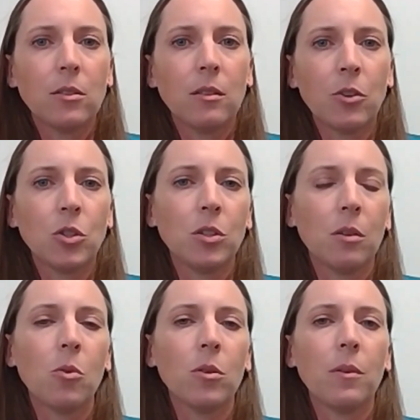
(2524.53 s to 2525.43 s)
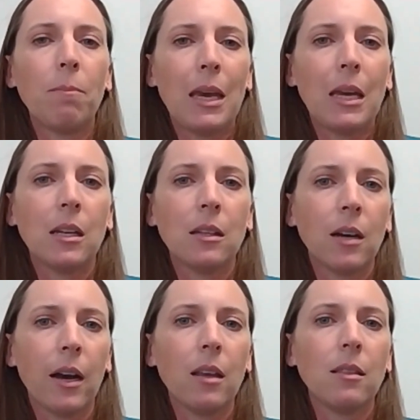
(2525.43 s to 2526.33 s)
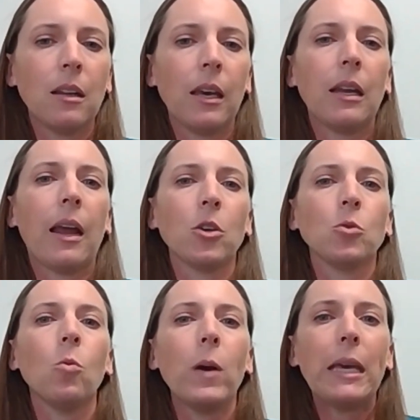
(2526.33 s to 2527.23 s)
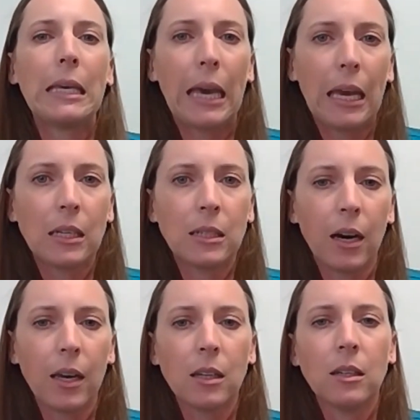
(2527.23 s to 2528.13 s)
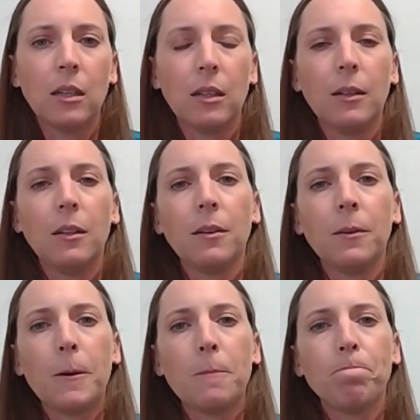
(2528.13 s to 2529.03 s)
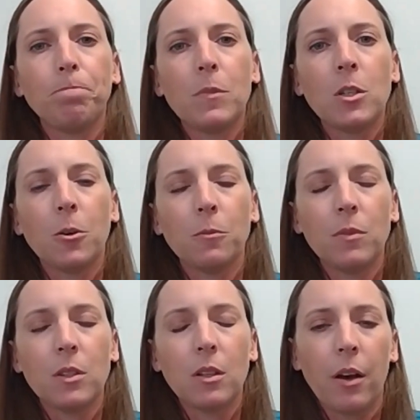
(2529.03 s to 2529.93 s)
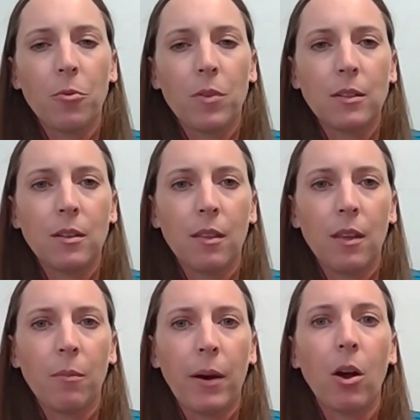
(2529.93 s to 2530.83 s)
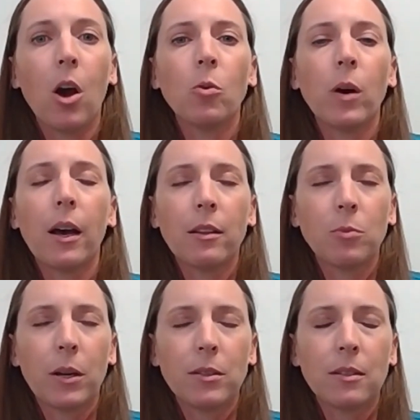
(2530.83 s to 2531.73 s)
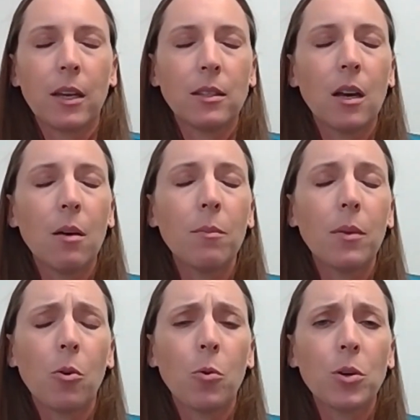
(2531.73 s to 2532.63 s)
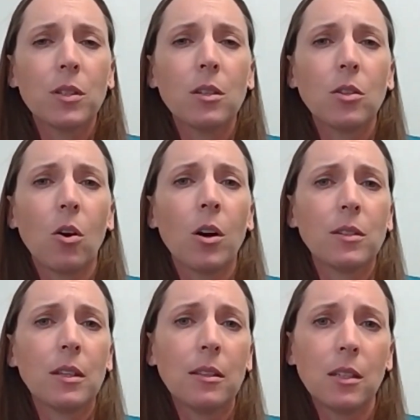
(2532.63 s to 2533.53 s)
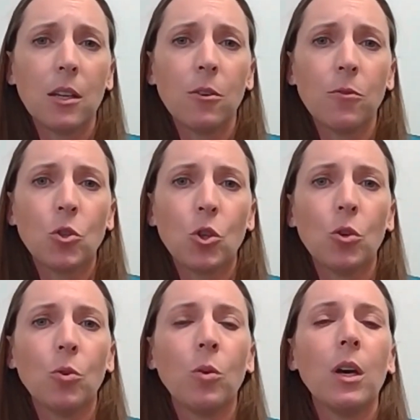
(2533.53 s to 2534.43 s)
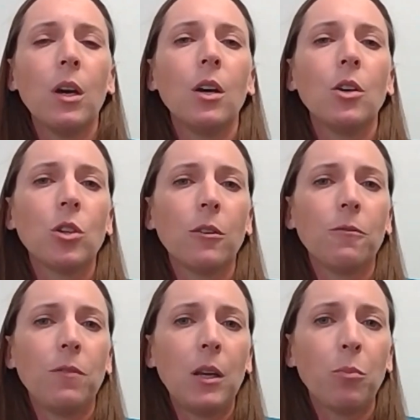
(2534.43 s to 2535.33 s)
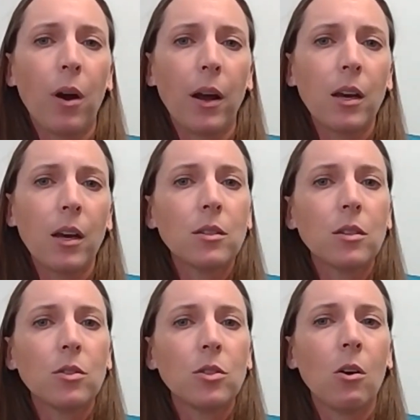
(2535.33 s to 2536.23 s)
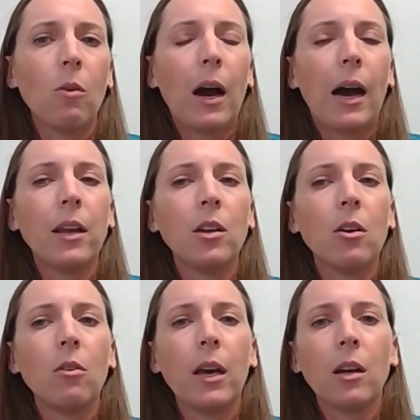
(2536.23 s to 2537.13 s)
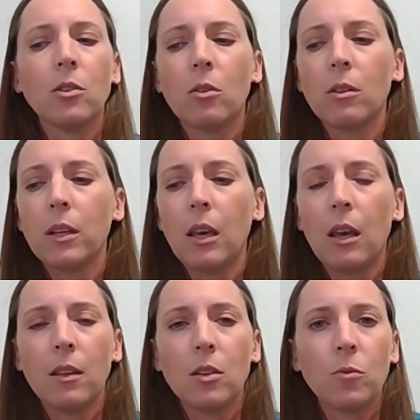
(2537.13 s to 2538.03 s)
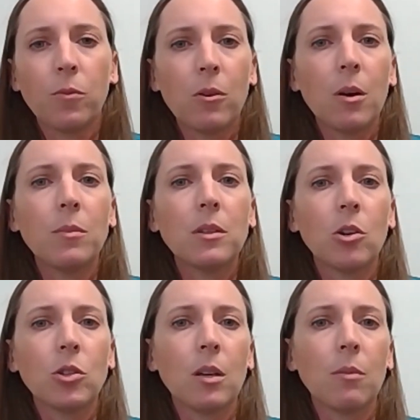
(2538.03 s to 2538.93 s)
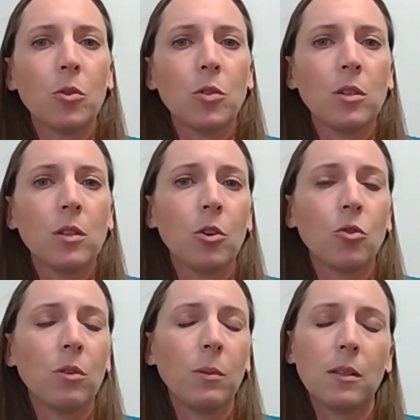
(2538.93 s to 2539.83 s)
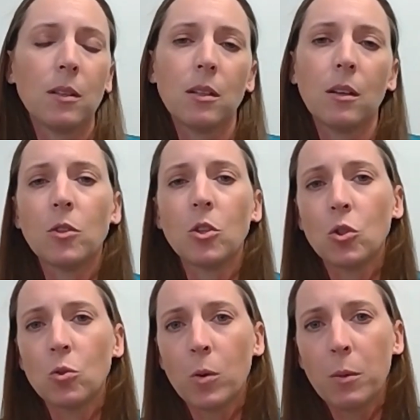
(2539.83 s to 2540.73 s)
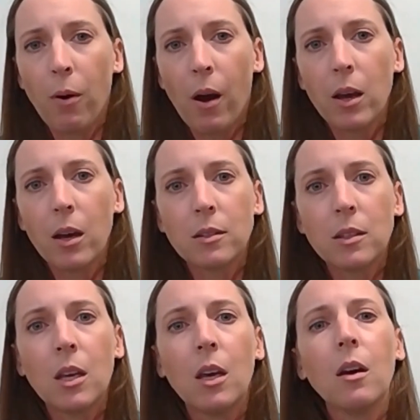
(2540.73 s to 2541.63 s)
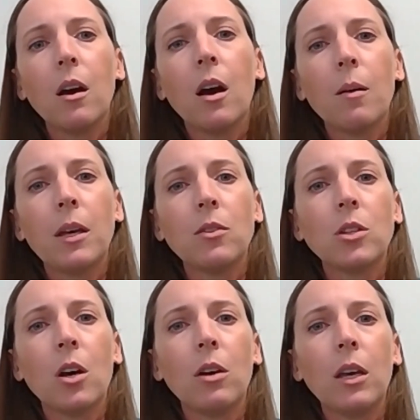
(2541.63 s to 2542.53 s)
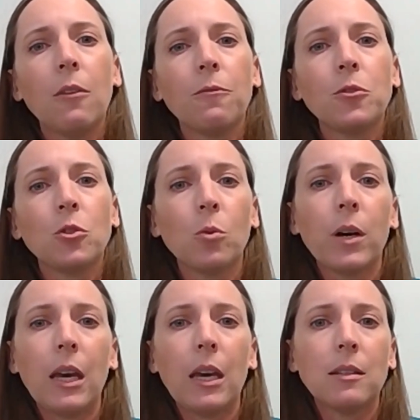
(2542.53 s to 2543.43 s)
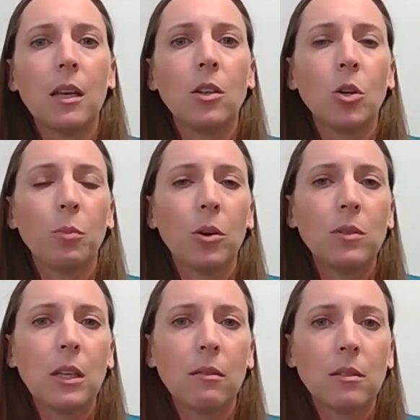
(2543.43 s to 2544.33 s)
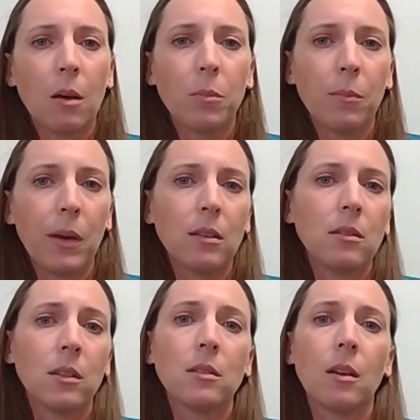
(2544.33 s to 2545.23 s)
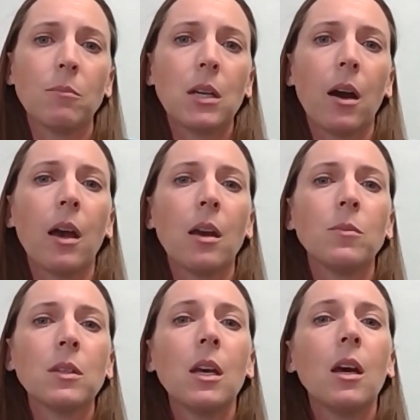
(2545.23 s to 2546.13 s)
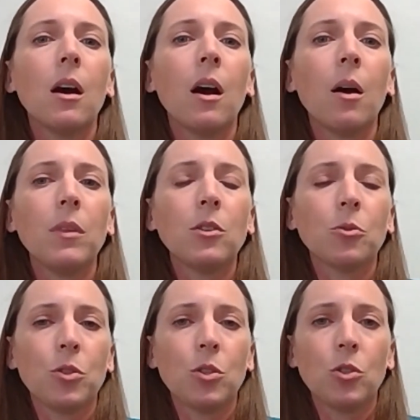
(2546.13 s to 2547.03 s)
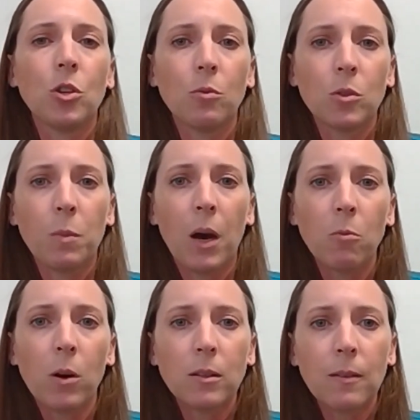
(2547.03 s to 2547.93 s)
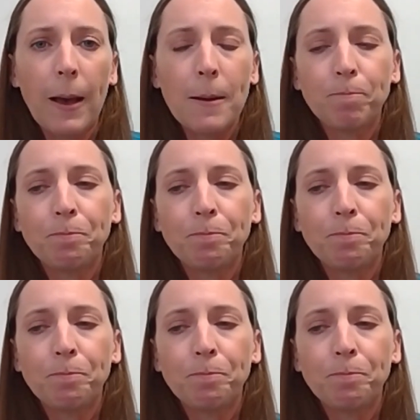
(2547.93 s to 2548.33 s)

So now she's on more of a maintenance diet than like an actual weight gain diet. So other things to think about. Oh, that's what I was gonna say. Some horses are sensitive to certain feed products. So I know anecdotally in these forums, there are some horses that are extremely sensitive to soy products. And so if soy is in your protein supplements, sometimes these horses don't respond well to that.